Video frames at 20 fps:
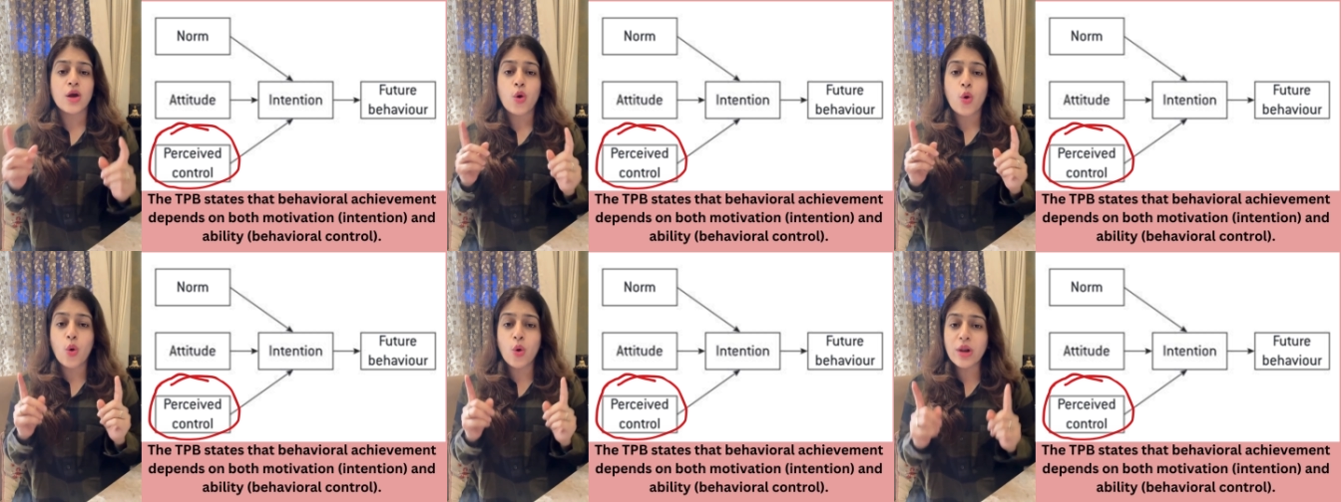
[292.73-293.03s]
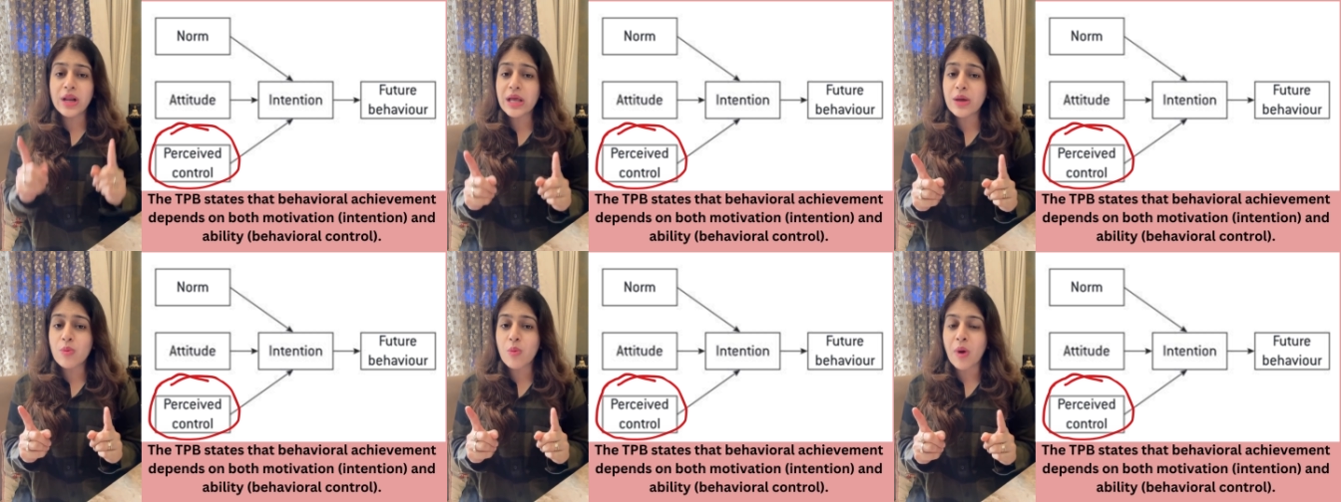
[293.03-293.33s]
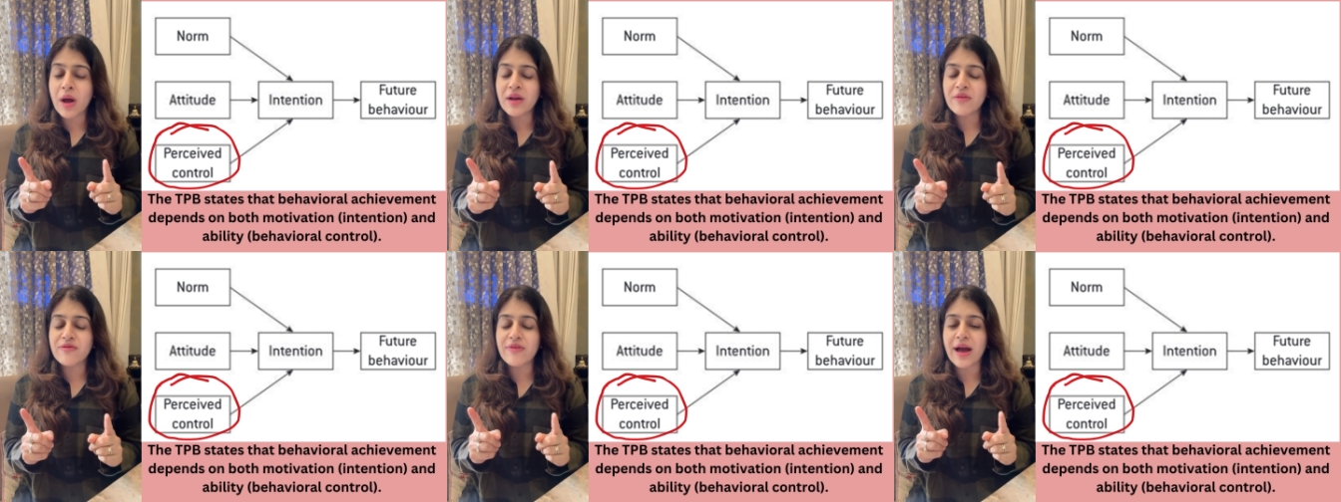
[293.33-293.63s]
Only
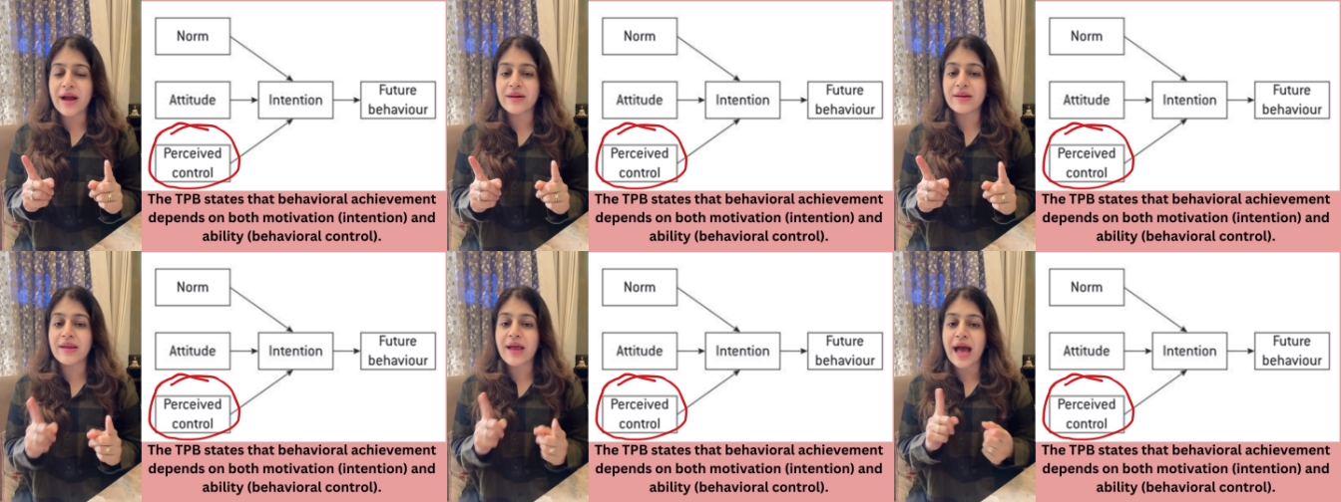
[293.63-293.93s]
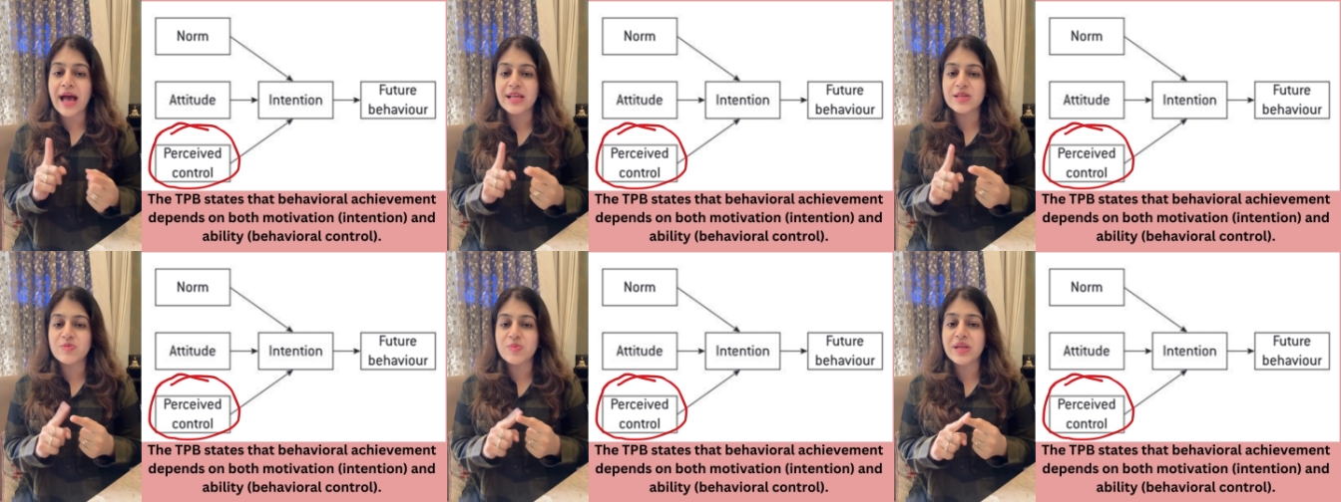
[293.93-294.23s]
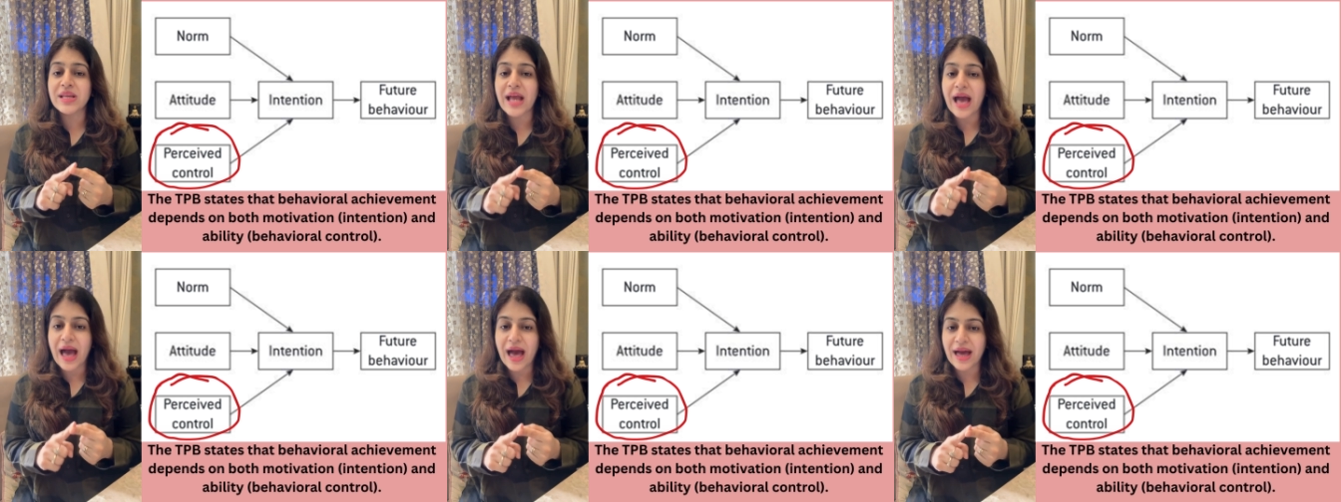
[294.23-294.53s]
one factor has
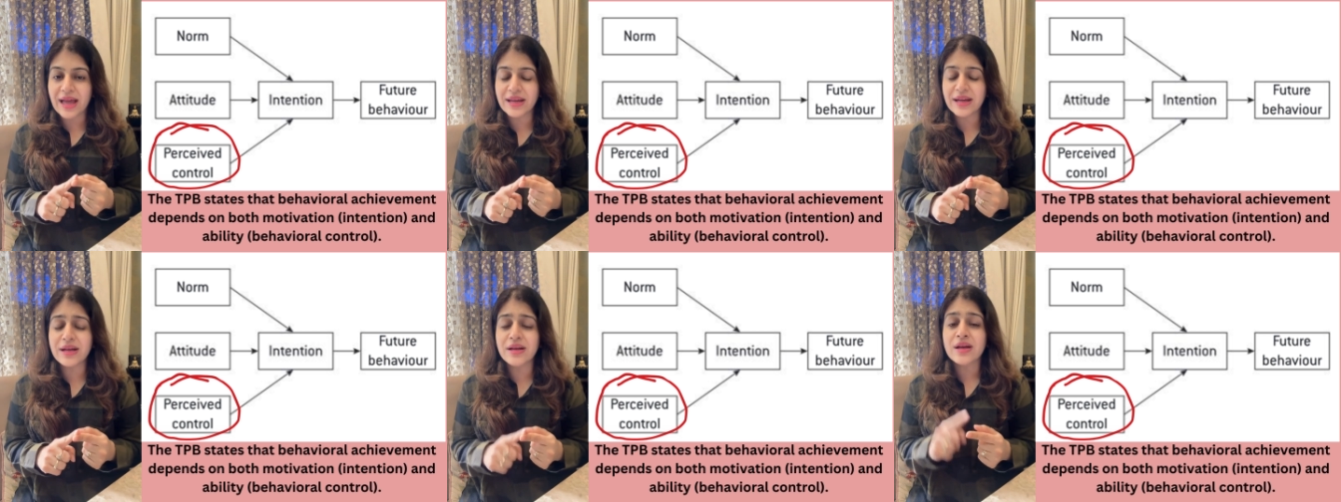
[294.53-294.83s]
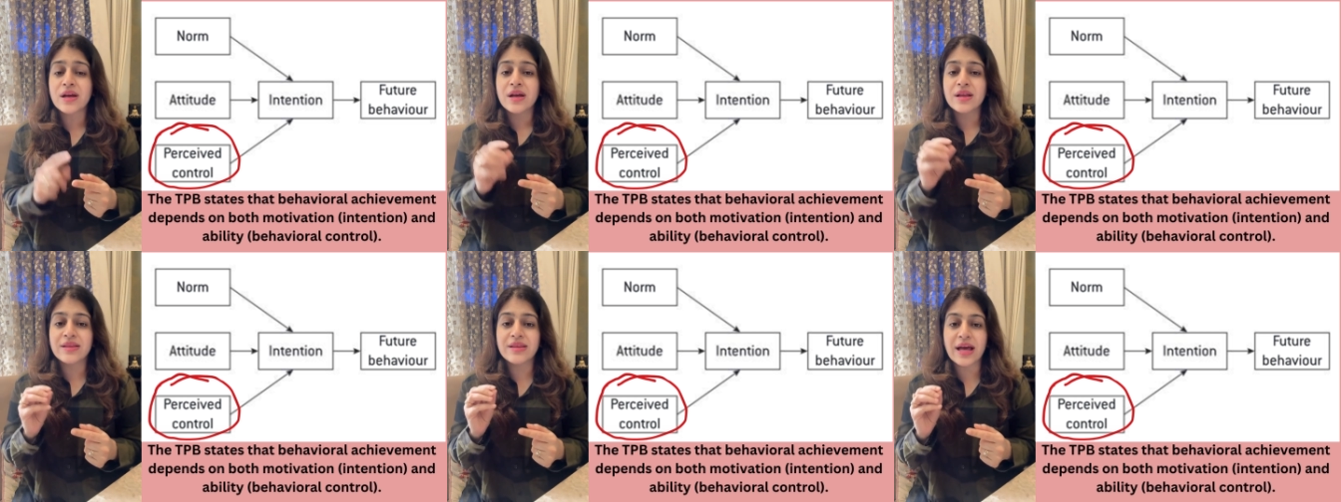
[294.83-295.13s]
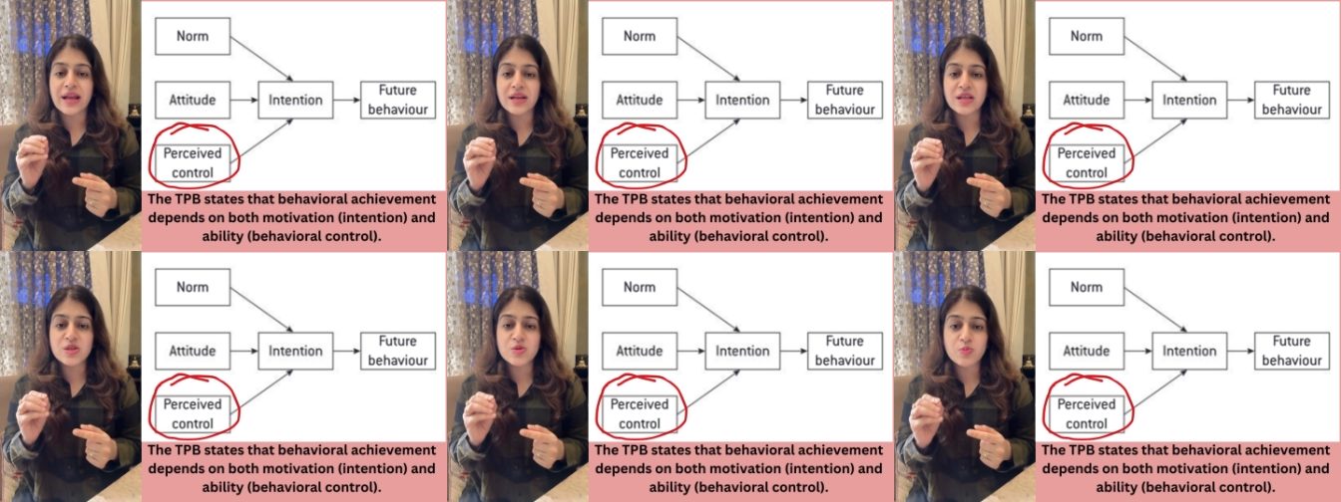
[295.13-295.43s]
been added,
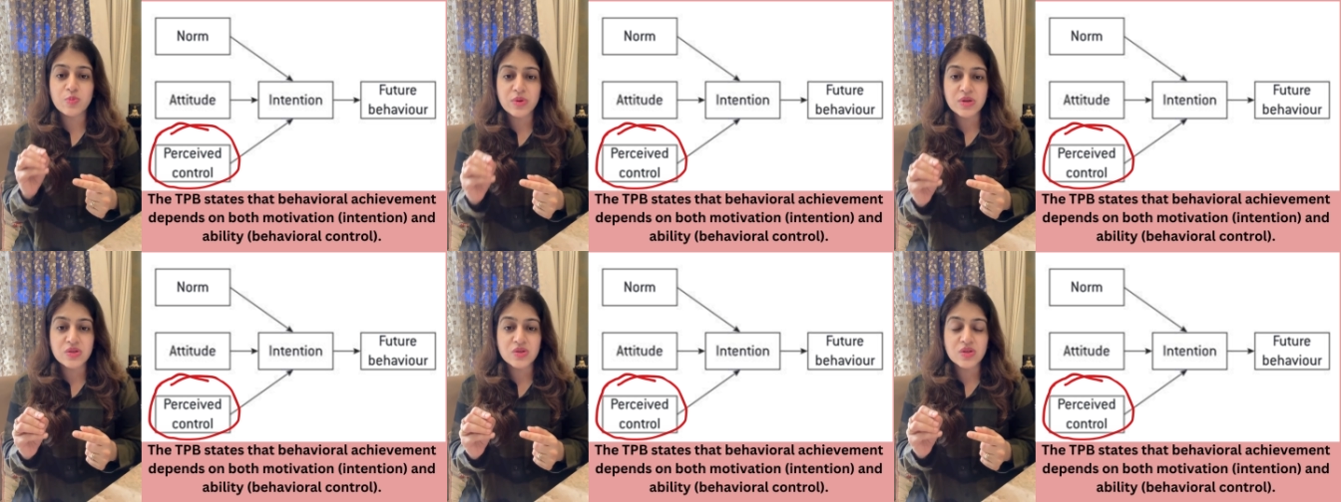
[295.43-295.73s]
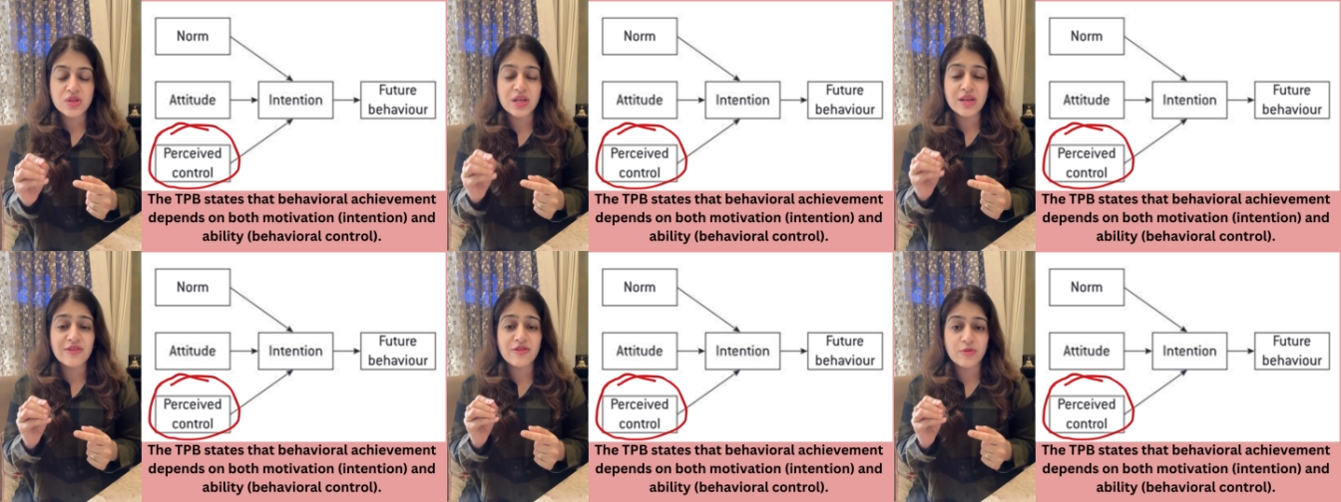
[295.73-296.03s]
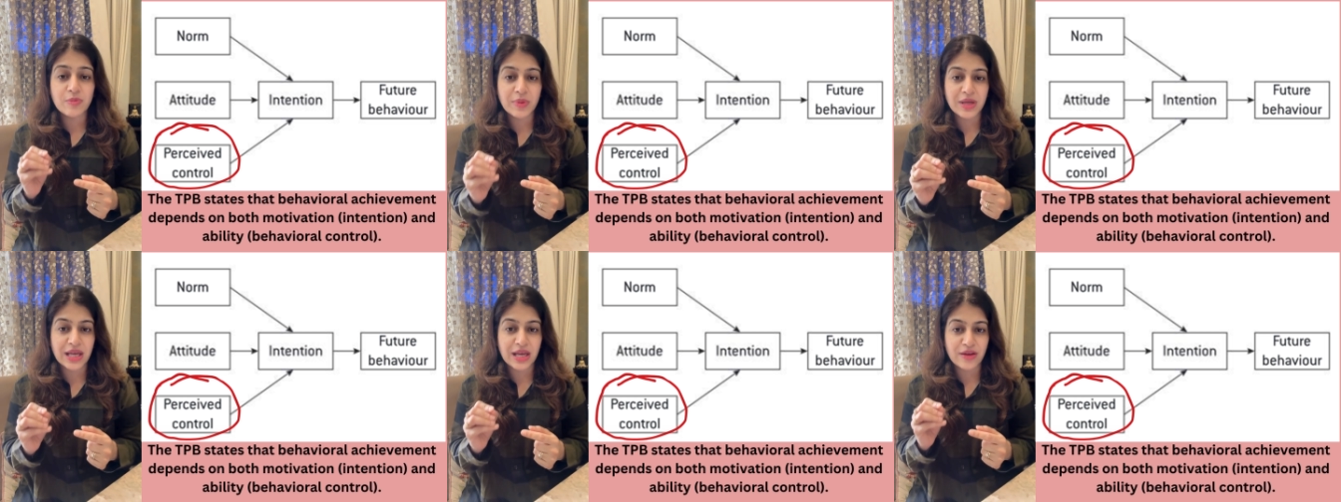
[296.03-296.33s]
that is
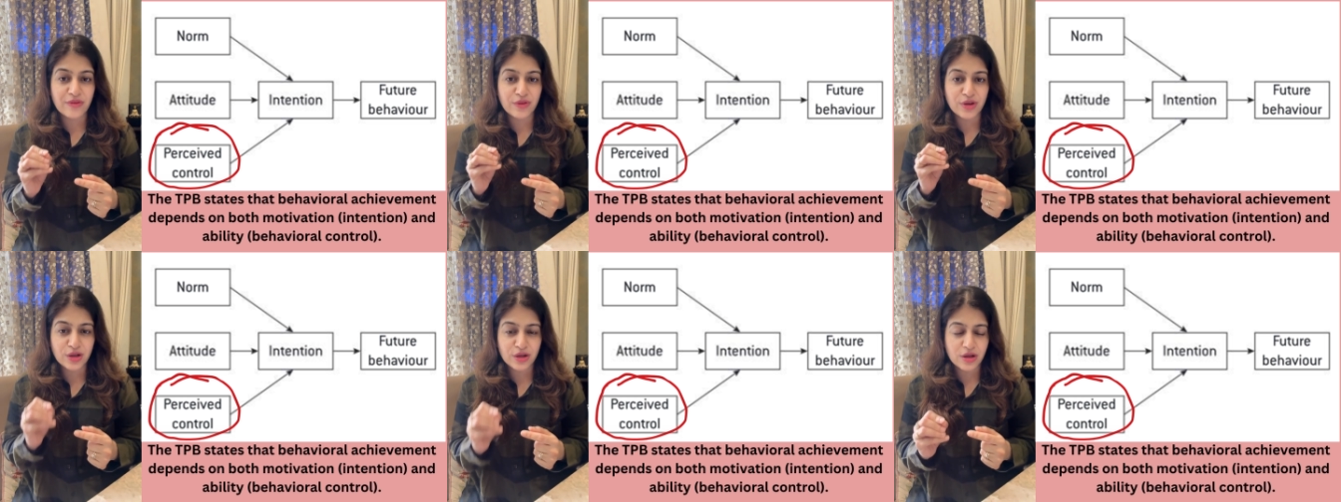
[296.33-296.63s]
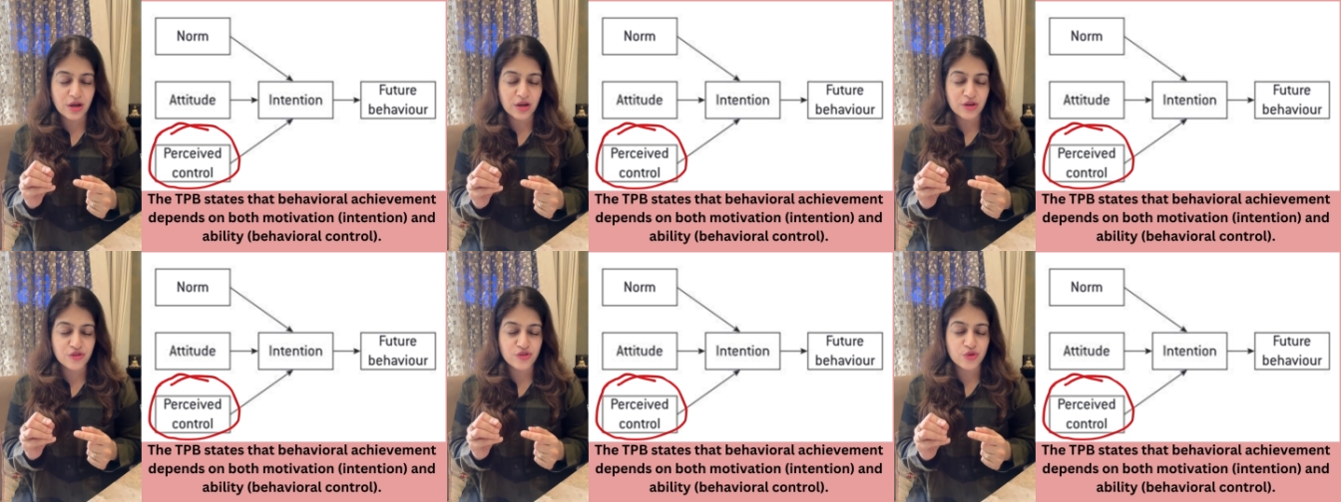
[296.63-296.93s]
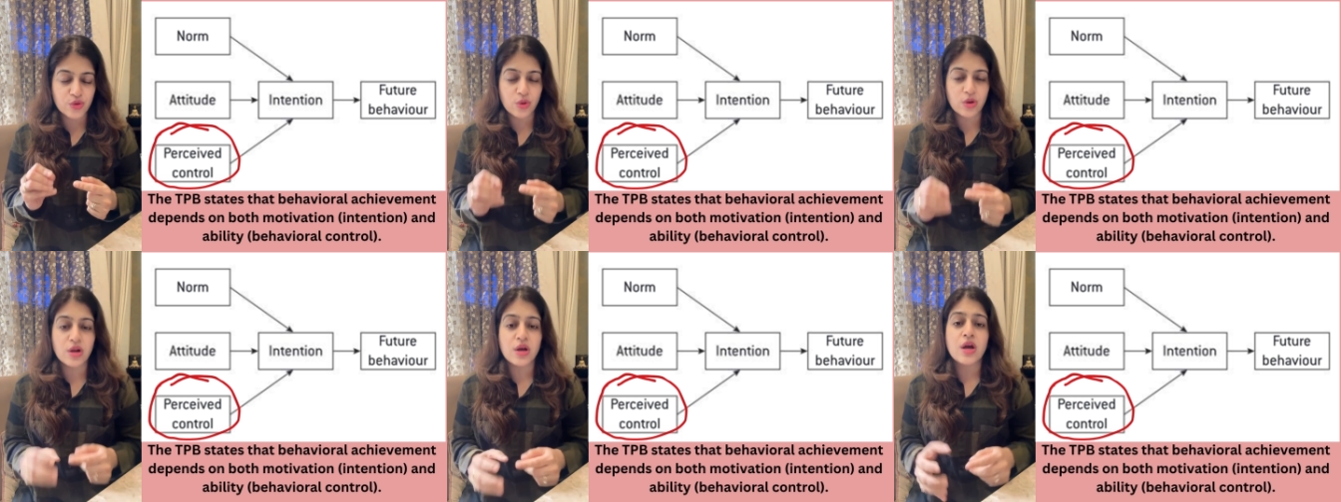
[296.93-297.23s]
perceived behavior
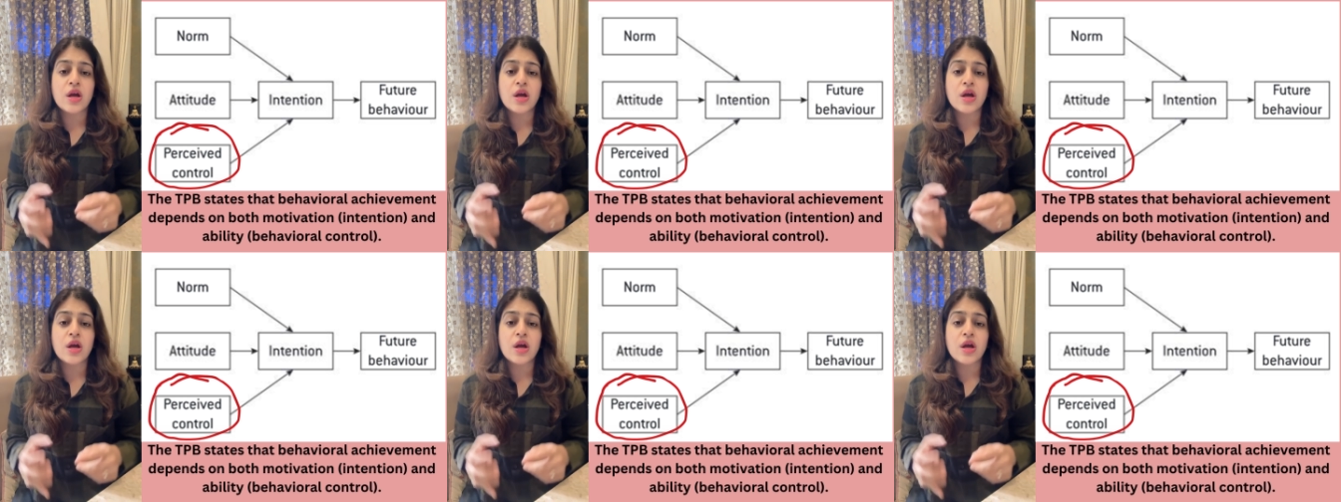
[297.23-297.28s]
control.